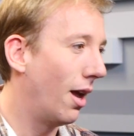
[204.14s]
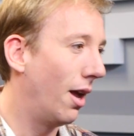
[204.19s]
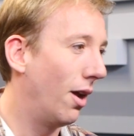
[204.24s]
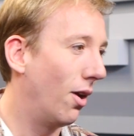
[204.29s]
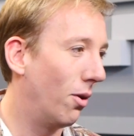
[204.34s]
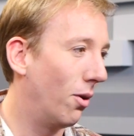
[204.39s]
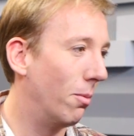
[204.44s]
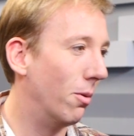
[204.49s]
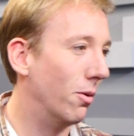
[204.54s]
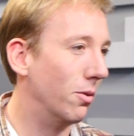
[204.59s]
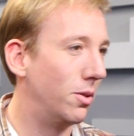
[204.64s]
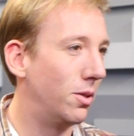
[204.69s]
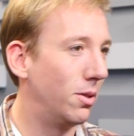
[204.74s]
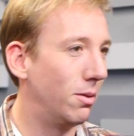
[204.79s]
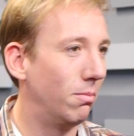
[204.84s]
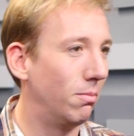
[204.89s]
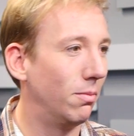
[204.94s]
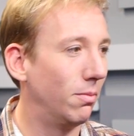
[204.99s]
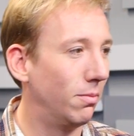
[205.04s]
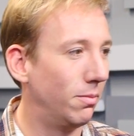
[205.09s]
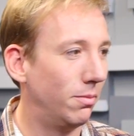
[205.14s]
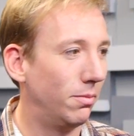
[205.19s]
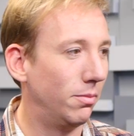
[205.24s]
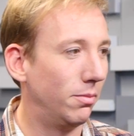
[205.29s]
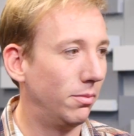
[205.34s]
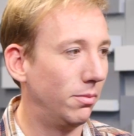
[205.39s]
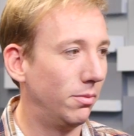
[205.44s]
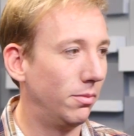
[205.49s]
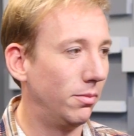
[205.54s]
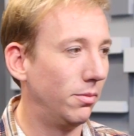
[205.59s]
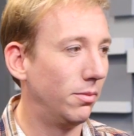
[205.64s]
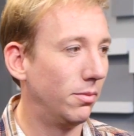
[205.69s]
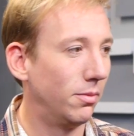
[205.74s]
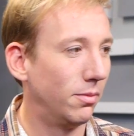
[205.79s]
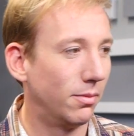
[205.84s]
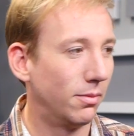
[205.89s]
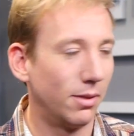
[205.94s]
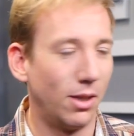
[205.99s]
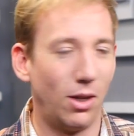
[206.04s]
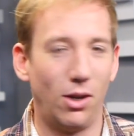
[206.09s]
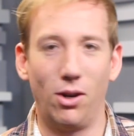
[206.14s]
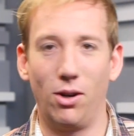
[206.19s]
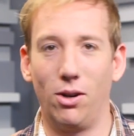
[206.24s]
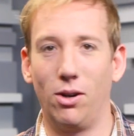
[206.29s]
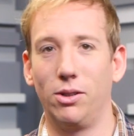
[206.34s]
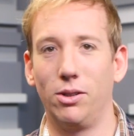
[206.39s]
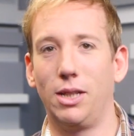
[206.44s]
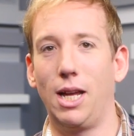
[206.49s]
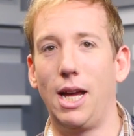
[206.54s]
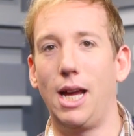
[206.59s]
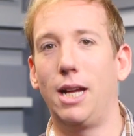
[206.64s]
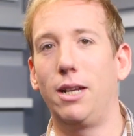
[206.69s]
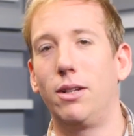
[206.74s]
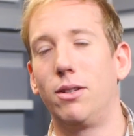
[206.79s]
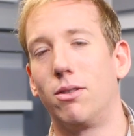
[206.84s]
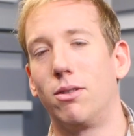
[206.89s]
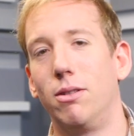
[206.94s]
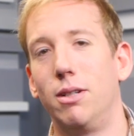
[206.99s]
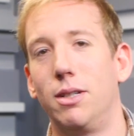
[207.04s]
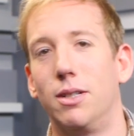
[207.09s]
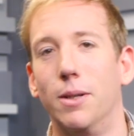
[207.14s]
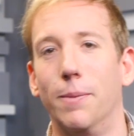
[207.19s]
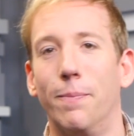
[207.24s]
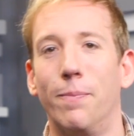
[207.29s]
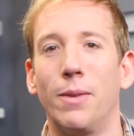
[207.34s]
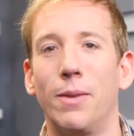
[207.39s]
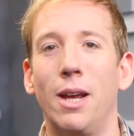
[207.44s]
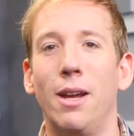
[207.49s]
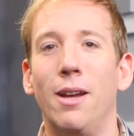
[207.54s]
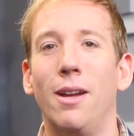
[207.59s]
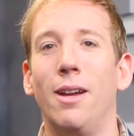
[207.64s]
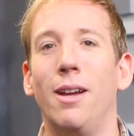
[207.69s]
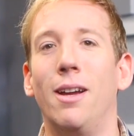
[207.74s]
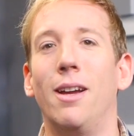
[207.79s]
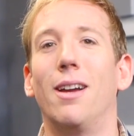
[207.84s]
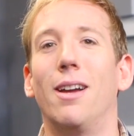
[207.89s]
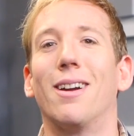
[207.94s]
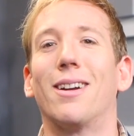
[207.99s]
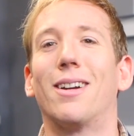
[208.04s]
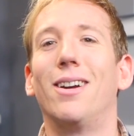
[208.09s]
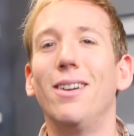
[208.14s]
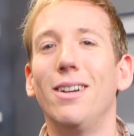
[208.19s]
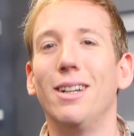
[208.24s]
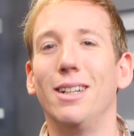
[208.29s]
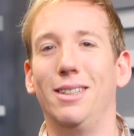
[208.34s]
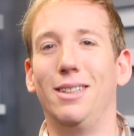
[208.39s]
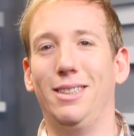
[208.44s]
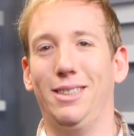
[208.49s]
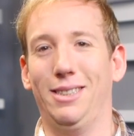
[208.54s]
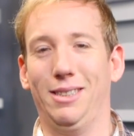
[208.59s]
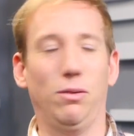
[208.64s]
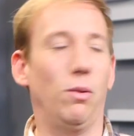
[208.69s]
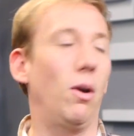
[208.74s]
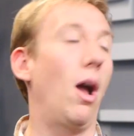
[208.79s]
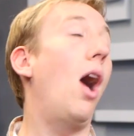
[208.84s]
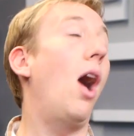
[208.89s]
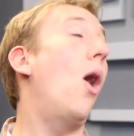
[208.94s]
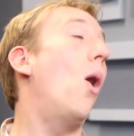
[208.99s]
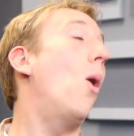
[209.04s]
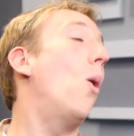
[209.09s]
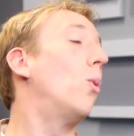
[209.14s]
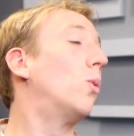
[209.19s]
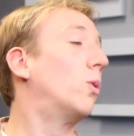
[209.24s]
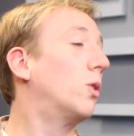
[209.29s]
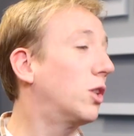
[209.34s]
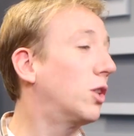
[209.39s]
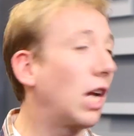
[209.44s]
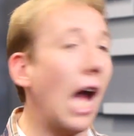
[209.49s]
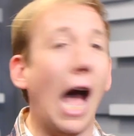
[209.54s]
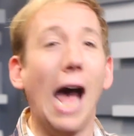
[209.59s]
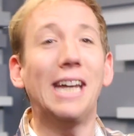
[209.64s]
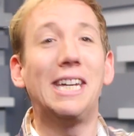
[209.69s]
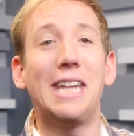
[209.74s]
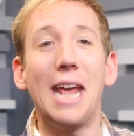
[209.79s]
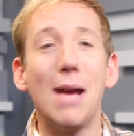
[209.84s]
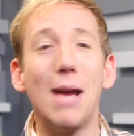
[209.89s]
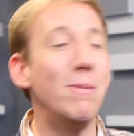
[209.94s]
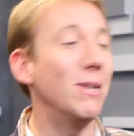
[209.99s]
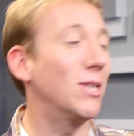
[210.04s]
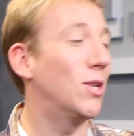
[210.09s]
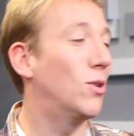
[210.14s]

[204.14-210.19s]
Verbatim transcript: I almost heard that. Heard that. Three, two. Cur- that? Oh God! It,